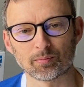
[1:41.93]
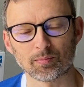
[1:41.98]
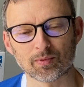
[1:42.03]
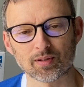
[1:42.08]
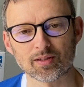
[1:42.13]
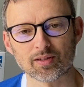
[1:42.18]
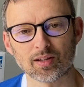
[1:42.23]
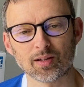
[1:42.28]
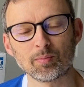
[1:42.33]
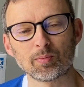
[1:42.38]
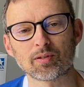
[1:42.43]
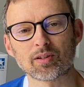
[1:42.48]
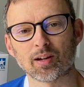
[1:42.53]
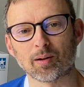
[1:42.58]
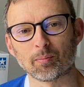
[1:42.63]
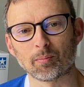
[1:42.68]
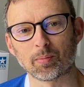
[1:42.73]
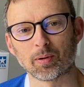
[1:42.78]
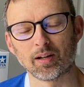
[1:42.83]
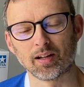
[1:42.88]
Super
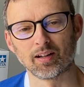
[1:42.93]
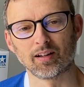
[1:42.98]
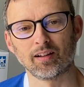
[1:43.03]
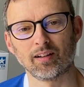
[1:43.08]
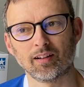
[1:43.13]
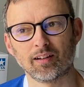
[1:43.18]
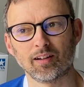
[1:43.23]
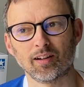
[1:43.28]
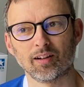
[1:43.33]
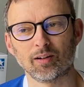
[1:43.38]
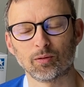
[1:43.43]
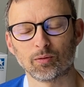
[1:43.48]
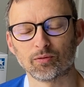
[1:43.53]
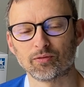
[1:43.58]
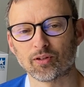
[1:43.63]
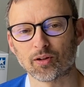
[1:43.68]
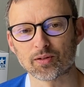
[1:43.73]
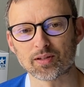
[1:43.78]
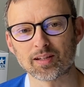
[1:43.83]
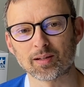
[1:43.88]
Champ, or
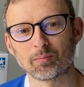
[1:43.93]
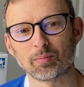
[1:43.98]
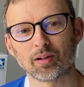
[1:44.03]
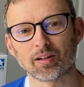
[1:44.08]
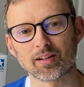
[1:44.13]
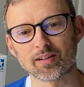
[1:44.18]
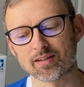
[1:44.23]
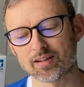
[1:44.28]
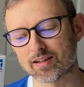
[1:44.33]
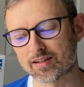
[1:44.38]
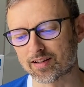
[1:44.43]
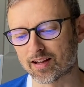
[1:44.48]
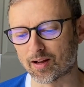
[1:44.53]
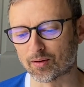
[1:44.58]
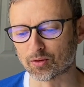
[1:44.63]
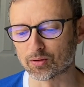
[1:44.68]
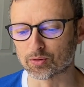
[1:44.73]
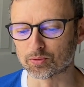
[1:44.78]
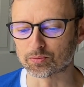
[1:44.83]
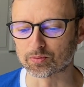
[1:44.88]
Fighting Buggy as it's now
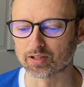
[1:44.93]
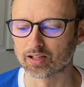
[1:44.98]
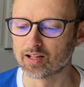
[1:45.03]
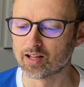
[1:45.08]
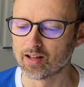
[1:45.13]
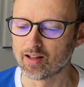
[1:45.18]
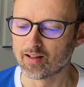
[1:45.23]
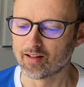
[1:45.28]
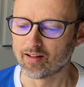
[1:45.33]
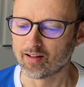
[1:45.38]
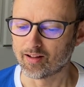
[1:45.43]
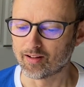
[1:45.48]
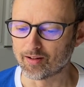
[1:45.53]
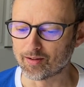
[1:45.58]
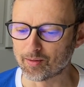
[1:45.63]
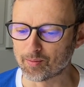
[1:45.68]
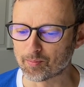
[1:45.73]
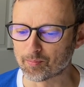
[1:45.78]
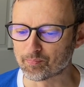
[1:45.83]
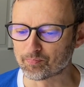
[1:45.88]
called.
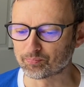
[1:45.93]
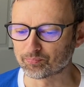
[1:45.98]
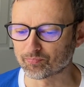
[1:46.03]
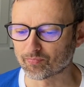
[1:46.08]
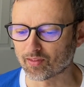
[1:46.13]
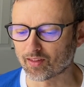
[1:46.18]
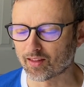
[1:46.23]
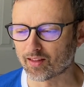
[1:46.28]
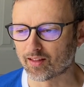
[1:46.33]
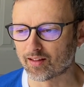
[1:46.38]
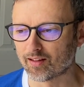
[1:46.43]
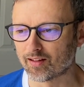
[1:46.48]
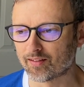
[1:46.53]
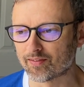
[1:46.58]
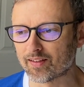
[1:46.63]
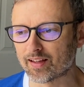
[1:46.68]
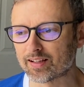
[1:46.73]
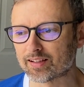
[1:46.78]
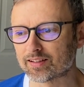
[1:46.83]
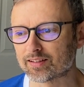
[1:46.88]
And
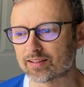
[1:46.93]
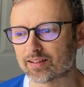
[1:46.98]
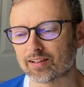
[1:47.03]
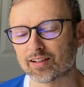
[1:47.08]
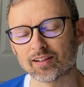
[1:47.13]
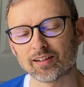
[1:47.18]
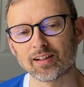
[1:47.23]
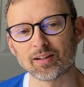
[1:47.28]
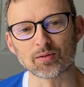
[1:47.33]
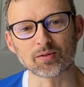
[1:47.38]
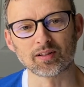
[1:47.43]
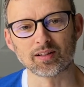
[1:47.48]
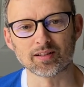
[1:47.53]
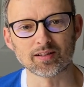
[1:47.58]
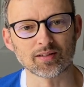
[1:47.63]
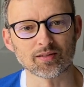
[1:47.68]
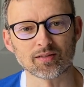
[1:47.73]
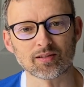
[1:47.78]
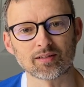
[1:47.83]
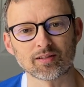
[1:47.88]
then literally
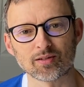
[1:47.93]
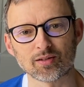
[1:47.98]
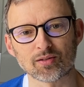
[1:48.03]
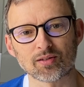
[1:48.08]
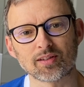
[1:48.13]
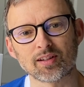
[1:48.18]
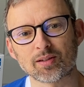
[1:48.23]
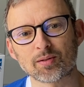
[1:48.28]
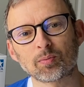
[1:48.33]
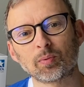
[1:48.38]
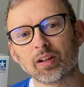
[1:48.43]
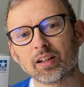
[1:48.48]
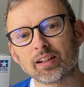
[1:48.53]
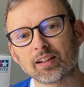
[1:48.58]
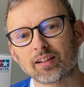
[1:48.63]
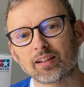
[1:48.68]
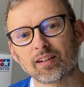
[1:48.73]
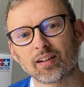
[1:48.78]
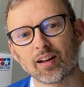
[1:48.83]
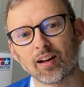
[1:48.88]
just this
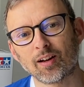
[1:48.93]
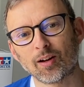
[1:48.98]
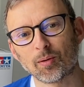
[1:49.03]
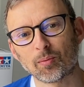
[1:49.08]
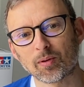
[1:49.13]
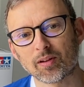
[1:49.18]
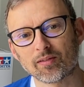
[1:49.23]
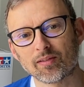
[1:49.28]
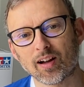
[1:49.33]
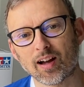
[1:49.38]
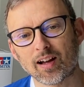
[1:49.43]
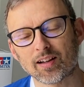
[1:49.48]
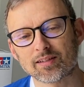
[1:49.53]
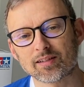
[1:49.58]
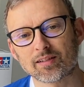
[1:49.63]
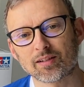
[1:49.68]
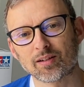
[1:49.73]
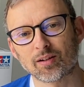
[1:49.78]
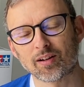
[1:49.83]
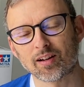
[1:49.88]
week, we've had
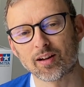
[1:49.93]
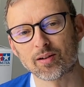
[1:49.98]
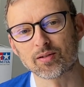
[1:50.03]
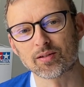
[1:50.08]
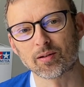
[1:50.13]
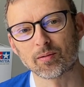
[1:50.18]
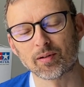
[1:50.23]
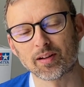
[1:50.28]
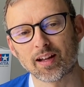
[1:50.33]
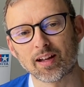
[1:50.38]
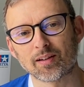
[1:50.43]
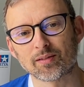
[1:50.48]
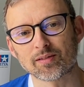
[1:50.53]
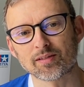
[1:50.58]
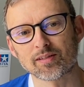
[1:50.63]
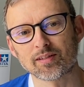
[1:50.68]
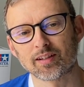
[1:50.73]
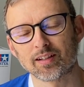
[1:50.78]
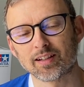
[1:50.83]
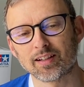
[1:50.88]
Kyosho announce
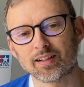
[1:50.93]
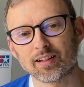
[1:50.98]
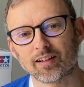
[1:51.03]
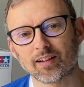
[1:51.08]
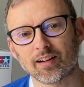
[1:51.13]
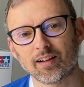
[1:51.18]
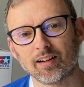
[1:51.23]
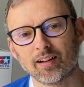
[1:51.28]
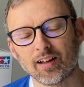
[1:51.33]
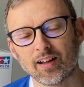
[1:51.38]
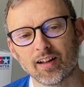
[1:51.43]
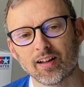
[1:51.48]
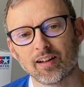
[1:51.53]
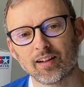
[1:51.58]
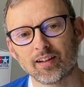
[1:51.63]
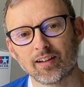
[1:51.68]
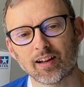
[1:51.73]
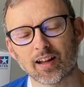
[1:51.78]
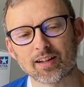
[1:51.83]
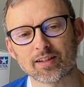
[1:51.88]
the
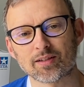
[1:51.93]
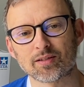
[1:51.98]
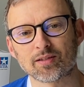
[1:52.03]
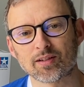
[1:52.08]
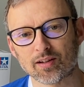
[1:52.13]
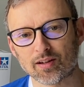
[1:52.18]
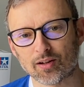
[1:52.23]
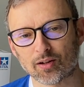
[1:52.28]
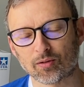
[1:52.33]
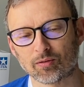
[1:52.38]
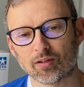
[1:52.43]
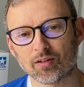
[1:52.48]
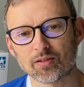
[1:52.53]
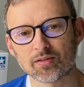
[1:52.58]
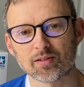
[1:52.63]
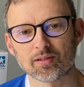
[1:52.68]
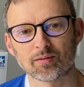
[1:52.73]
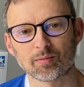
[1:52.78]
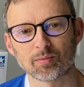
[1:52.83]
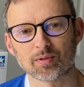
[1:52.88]
Laser Dirt
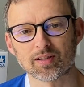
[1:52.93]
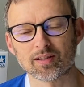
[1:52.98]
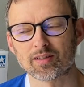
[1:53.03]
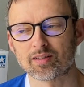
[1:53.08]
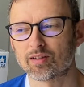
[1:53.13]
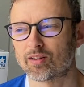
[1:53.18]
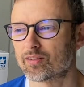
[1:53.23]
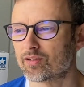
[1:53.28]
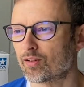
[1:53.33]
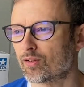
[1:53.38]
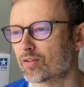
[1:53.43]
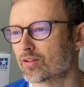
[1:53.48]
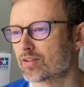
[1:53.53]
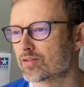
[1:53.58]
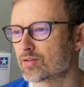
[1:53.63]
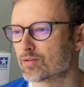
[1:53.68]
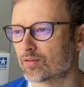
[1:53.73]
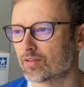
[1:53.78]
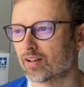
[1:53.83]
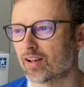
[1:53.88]
Cross, which is kind of like a
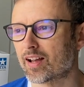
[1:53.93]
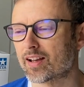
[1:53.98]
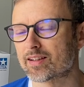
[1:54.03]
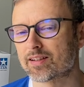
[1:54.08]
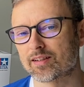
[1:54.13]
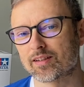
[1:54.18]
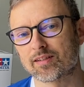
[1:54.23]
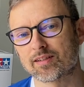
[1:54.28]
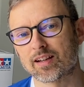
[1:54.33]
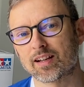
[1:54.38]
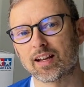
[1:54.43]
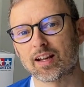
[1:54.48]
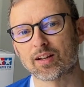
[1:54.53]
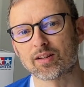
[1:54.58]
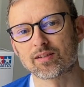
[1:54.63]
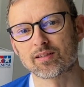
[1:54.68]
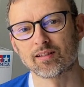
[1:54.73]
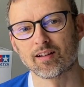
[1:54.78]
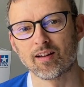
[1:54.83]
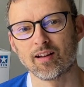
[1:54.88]
sort of Laser
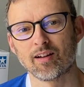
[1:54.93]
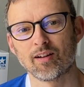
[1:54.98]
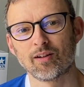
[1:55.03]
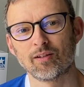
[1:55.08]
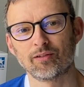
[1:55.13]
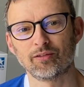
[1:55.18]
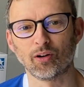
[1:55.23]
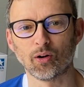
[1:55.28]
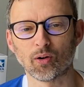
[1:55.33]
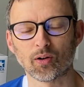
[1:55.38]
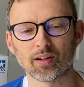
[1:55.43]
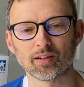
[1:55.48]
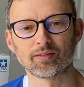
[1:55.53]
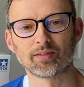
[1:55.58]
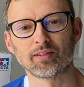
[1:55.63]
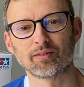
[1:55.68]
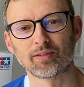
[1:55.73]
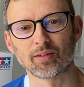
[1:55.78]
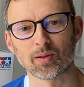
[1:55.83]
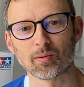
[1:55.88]
ZX5
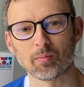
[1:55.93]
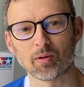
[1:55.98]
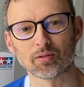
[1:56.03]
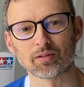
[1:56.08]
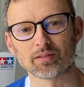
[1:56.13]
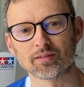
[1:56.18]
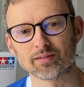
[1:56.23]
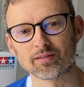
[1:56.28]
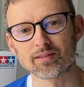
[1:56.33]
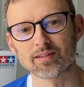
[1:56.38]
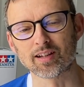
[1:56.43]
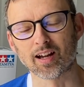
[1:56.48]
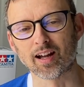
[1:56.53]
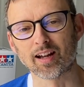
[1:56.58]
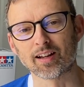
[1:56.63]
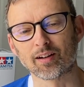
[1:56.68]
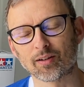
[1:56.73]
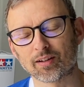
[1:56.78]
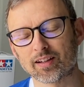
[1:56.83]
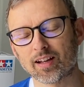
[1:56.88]
for the modern
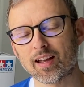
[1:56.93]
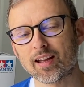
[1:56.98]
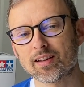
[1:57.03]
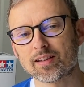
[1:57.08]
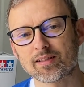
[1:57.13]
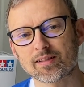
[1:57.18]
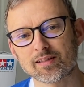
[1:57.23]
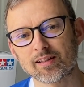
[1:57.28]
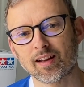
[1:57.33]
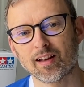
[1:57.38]
day, I guess.